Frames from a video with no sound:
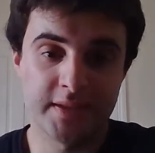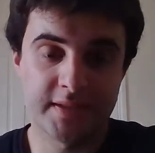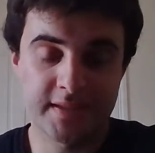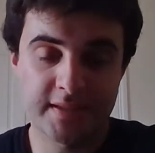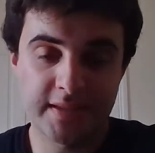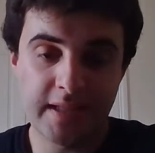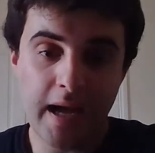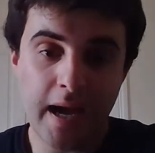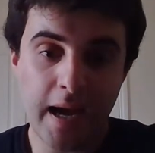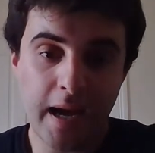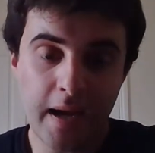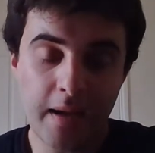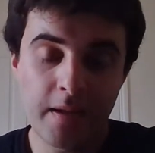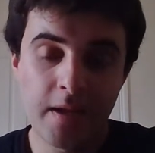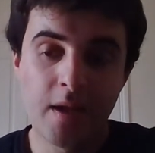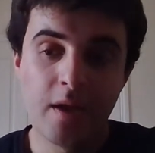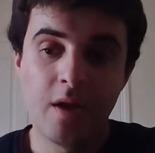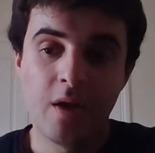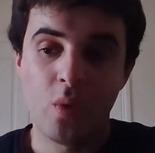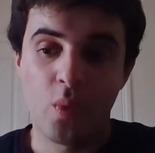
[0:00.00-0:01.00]
Star,
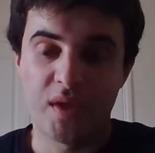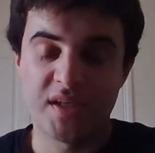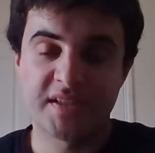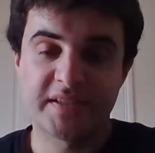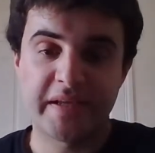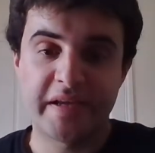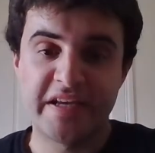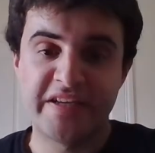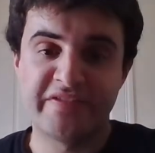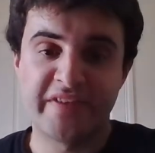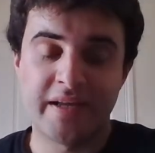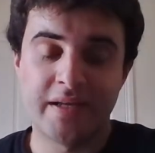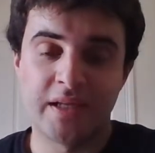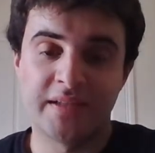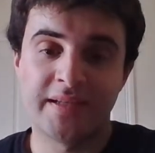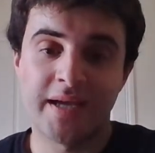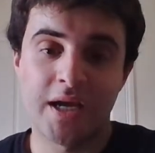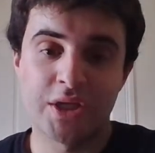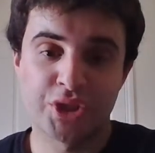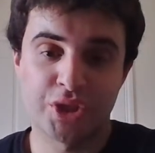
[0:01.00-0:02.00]
where Steve and
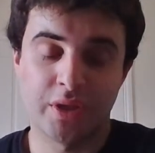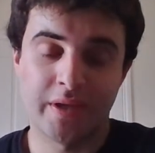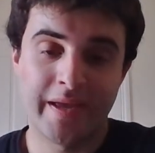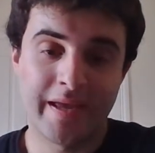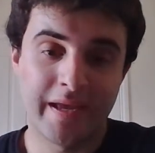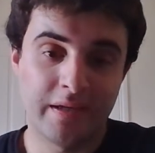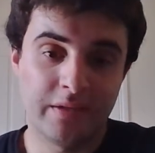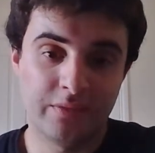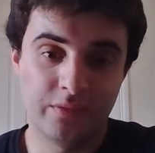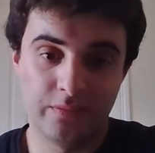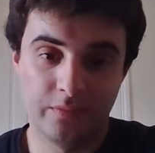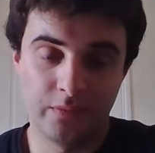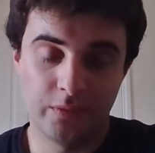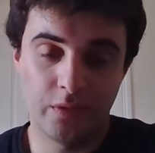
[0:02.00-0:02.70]
Natasha head